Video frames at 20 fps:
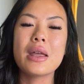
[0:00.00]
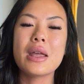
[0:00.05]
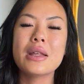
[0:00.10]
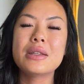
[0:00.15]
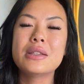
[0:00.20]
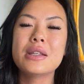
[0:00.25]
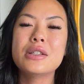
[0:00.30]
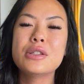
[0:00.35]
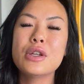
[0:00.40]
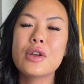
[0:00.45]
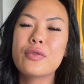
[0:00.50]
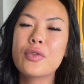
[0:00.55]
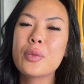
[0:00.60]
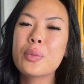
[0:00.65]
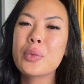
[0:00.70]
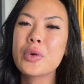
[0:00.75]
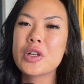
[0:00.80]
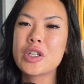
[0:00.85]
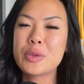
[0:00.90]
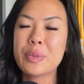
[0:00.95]
It's a
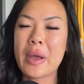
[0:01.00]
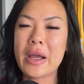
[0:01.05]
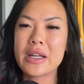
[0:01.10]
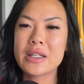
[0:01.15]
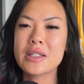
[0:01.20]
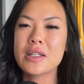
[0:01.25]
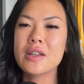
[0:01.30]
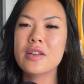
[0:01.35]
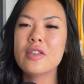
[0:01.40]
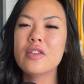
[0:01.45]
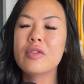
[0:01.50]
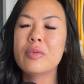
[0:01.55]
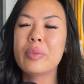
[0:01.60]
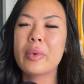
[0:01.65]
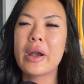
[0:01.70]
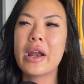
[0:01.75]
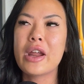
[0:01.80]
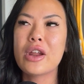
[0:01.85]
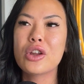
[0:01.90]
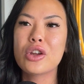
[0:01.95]
different perspective,
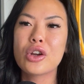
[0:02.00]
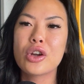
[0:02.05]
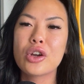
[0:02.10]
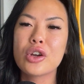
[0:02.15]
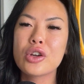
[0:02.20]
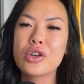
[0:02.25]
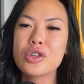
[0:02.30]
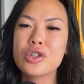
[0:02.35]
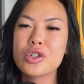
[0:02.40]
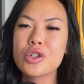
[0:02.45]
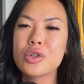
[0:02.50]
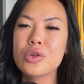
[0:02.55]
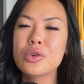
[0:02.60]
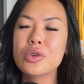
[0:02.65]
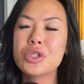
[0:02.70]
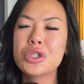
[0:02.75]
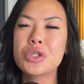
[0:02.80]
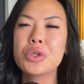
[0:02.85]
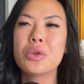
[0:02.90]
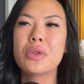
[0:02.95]
but I encourage you
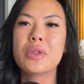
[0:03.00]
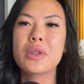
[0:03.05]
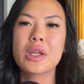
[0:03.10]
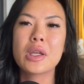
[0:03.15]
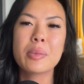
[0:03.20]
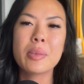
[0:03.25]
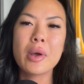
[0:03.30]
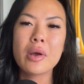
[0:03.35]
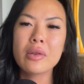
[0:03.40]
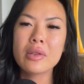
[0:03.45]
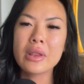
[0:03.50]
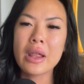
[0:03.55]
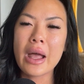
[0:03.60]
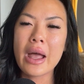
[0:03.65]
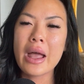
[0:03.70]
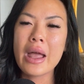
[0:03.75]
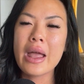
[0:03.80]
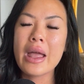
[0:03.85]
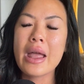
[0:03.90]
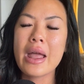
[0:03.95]
to think about
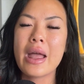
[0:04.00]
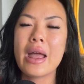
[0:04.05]
that.